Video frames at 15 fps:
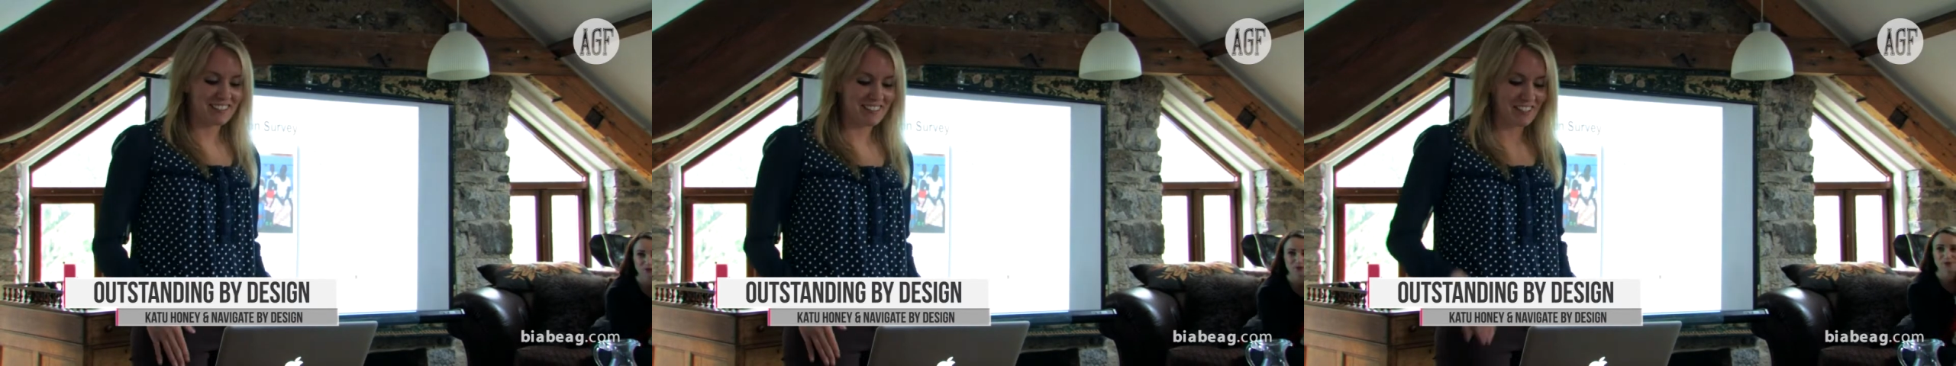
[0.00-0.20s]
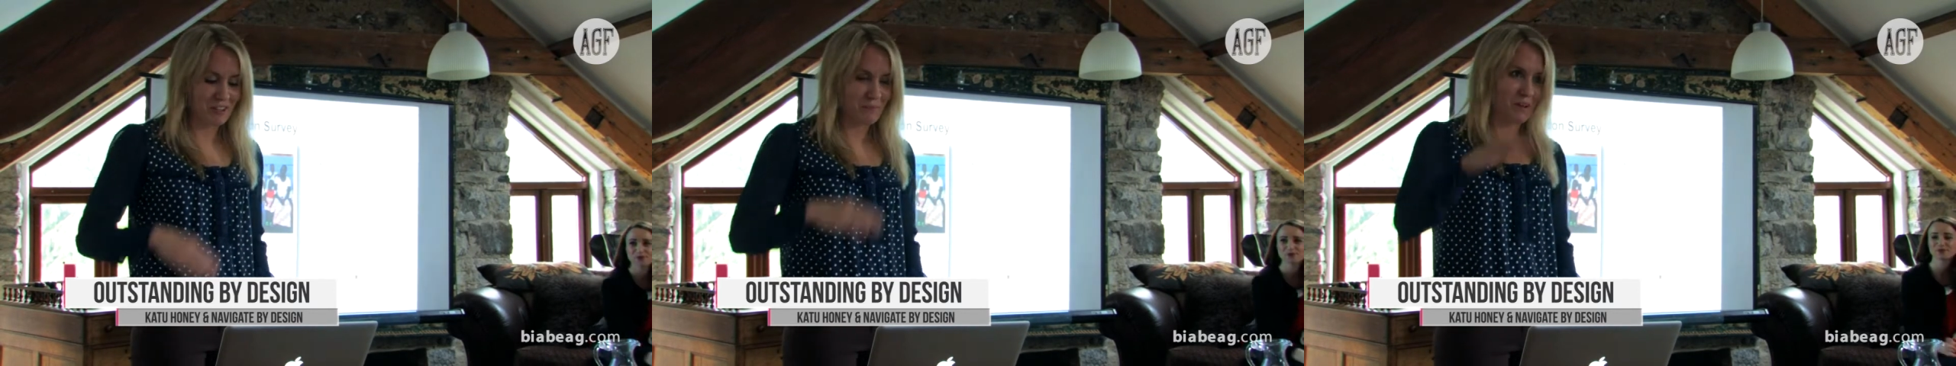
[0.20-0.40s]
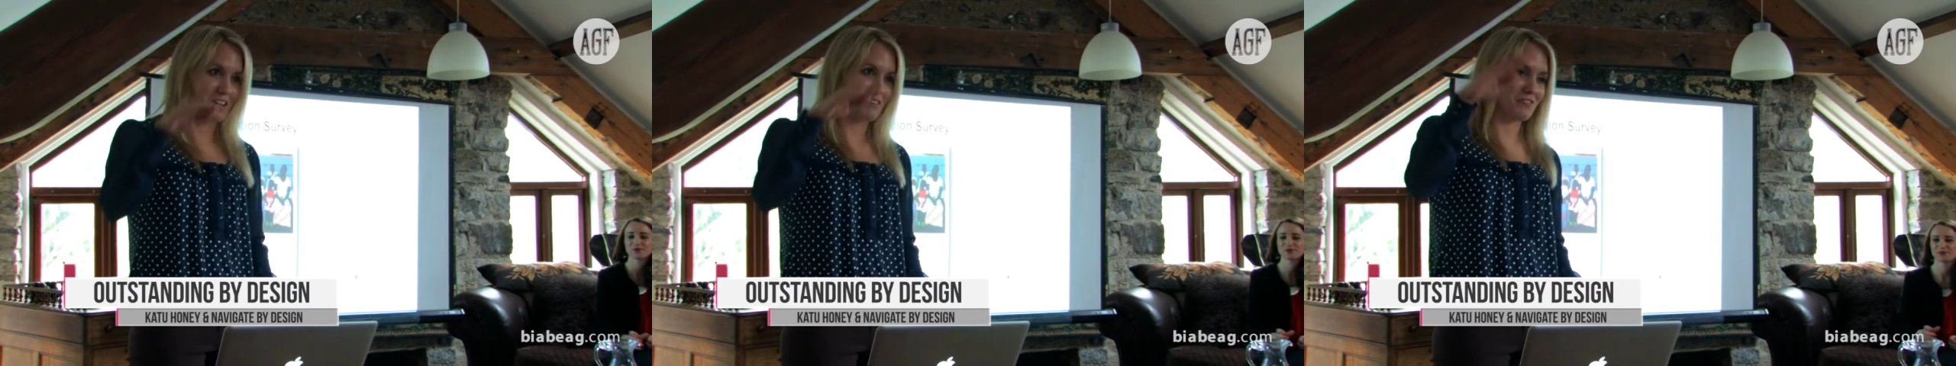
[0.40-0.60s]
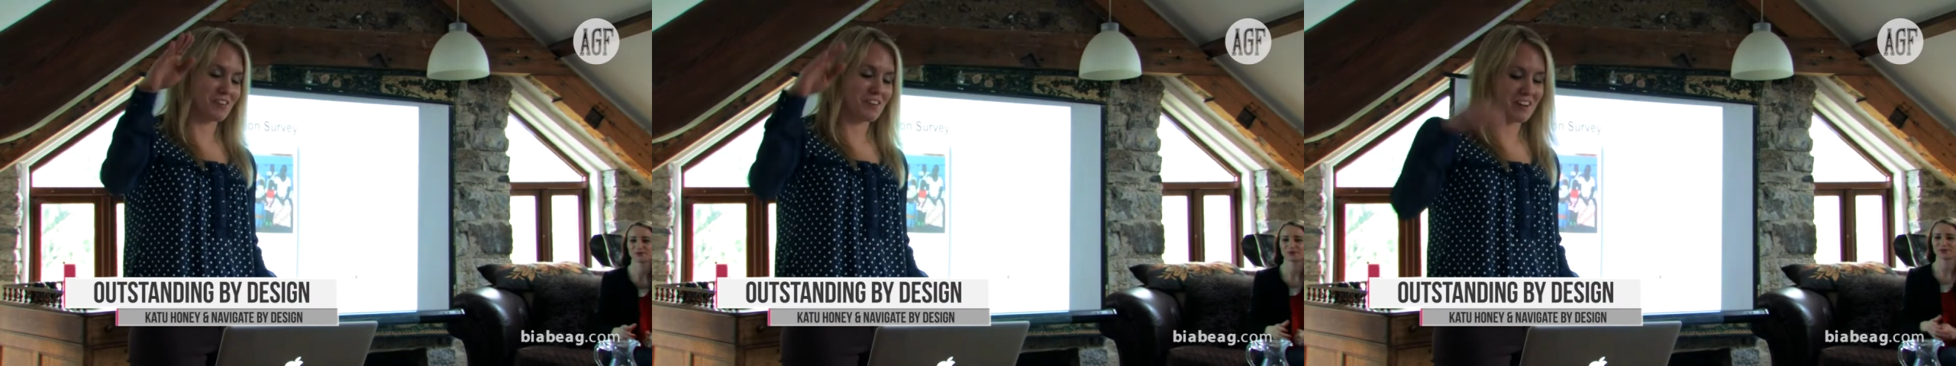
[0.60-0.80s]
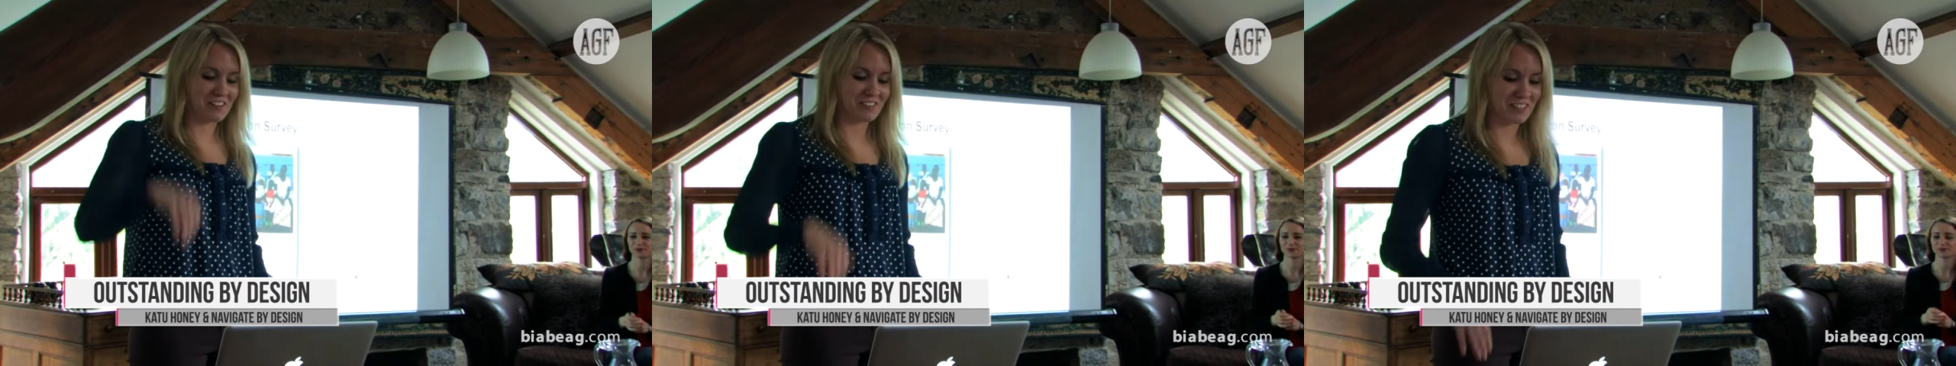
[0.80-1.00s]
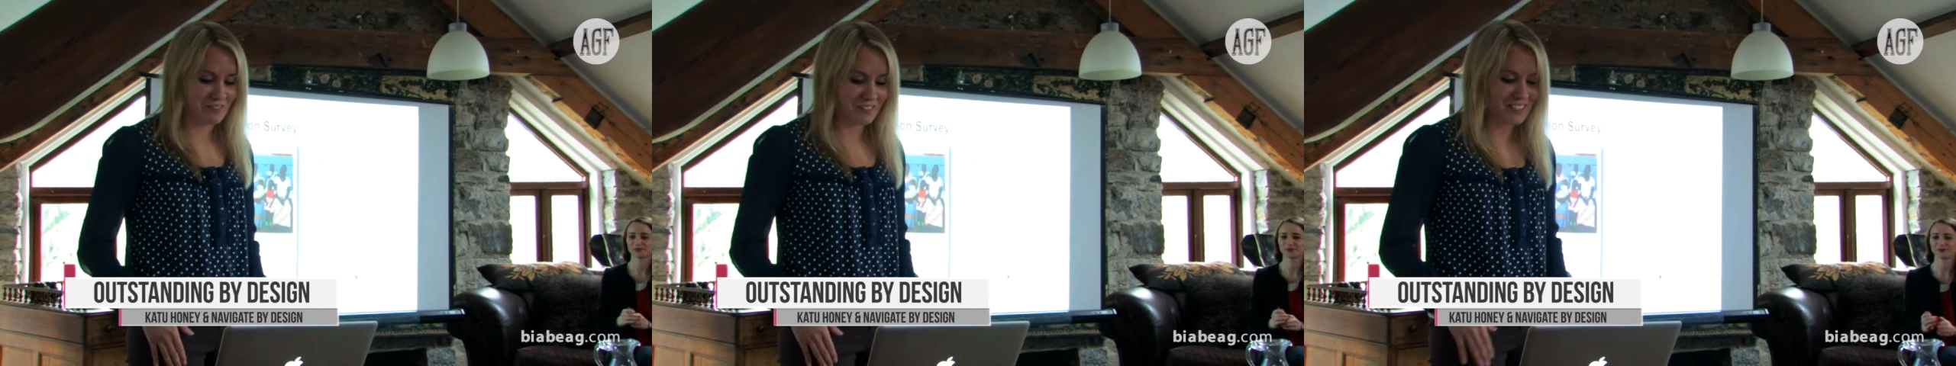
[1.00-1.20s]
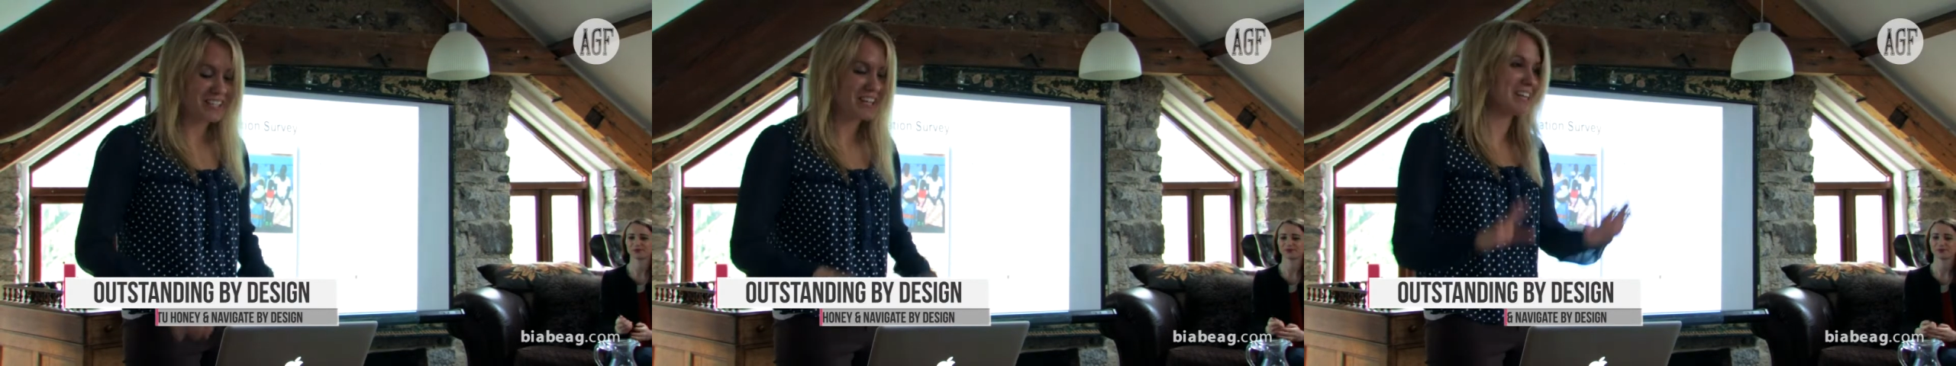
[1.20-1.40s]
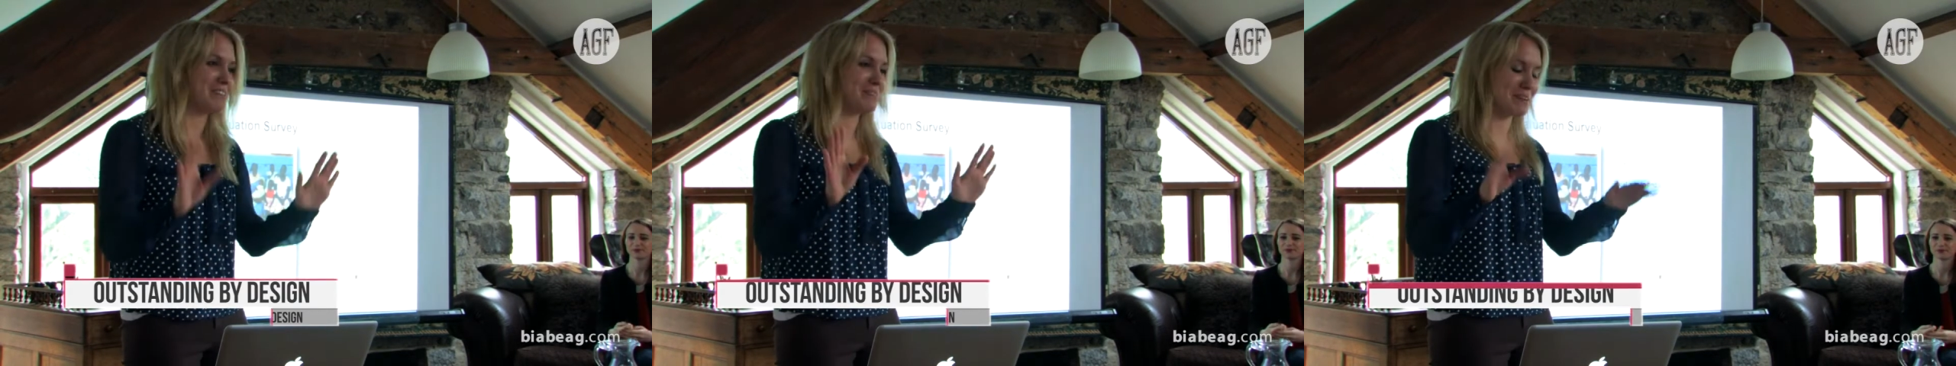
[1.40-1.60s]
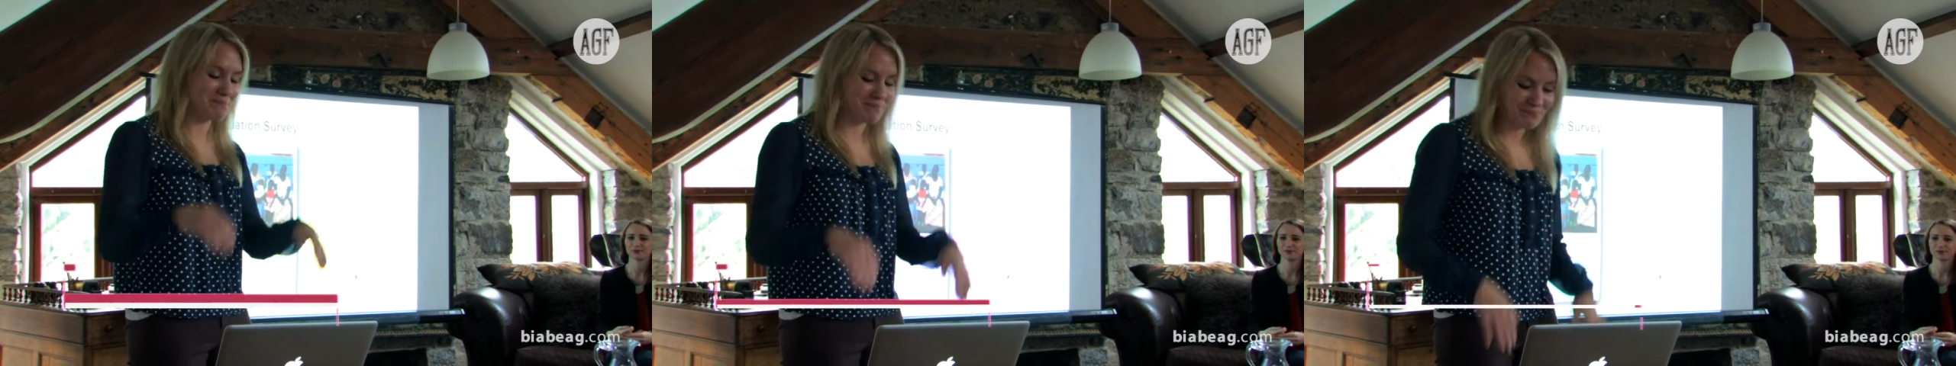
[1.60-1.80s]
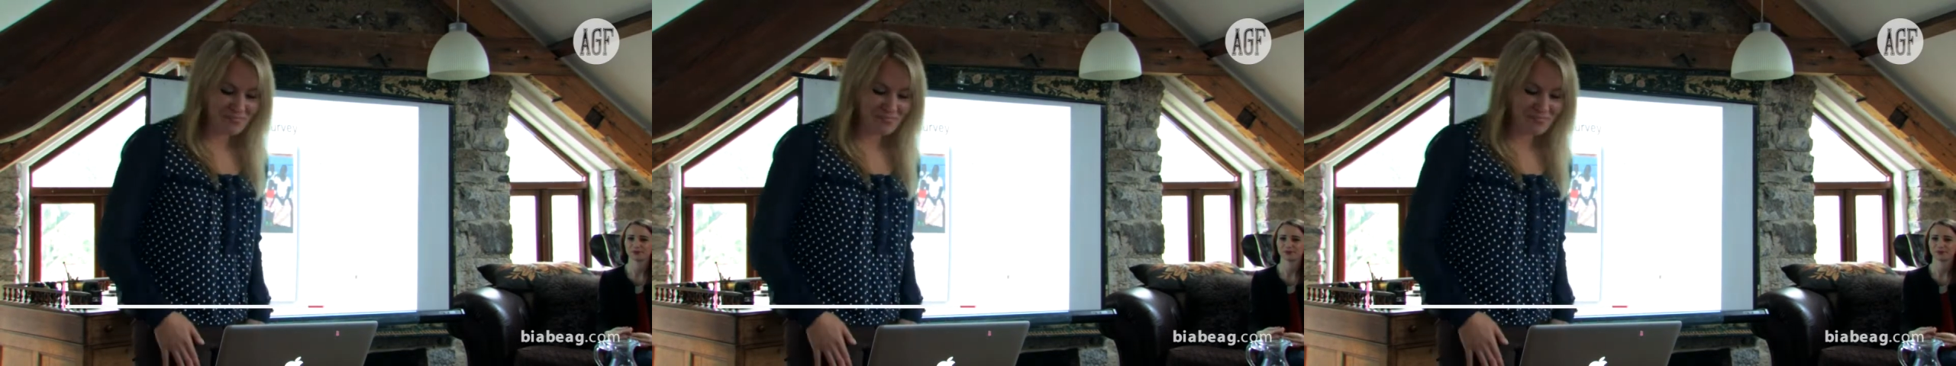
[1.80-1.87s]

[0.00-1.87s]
you pay for higher levels. Anyway,